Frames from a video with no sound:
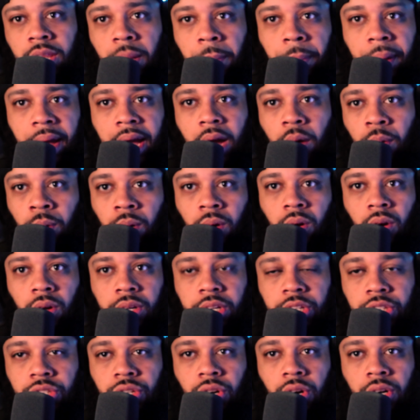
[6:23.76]
the power on
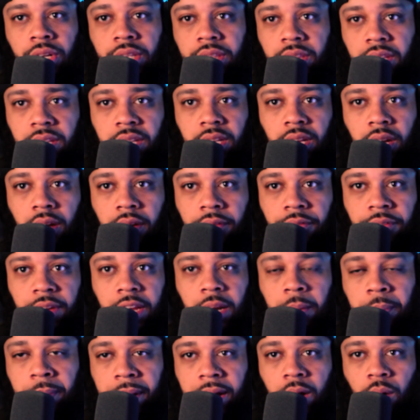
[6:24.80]
and turning the
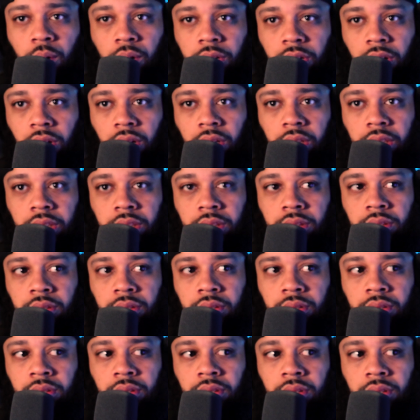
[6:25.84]
phantom power on,
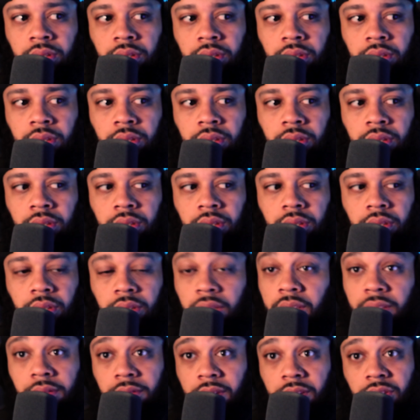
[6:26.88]

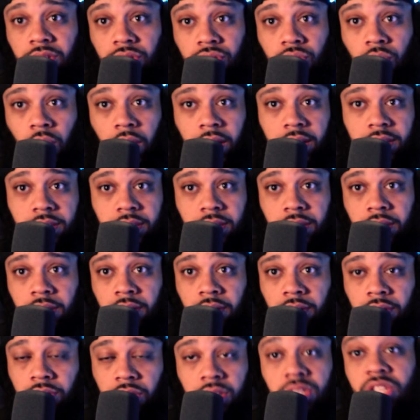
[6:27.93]
this is crazy.
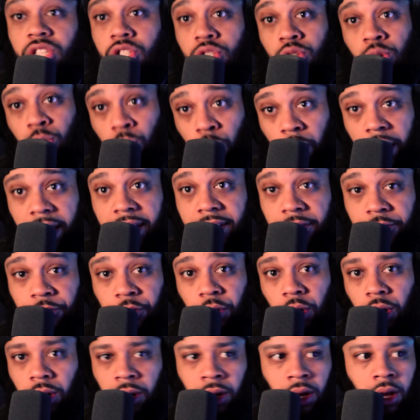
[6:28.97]
This is great
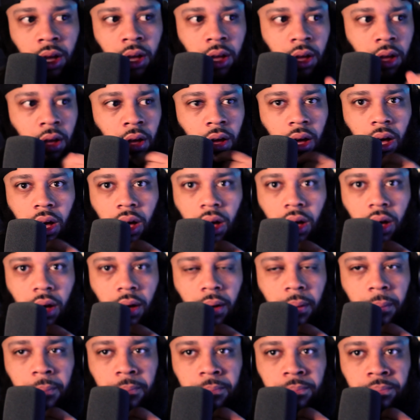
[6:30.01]
for
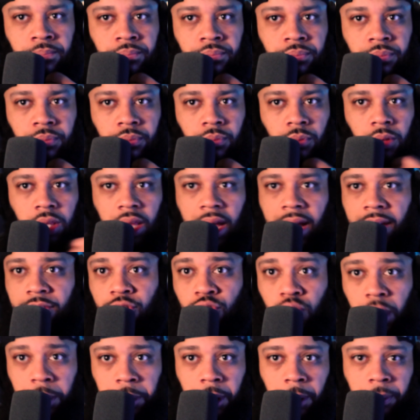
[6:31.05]
live
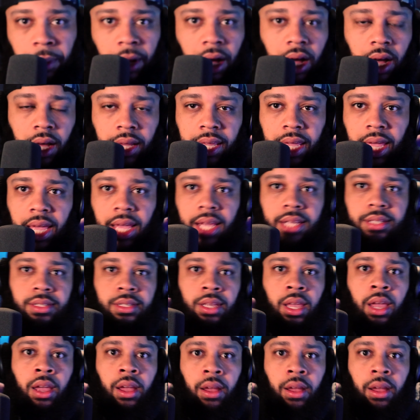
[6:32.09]
streaming podcasts,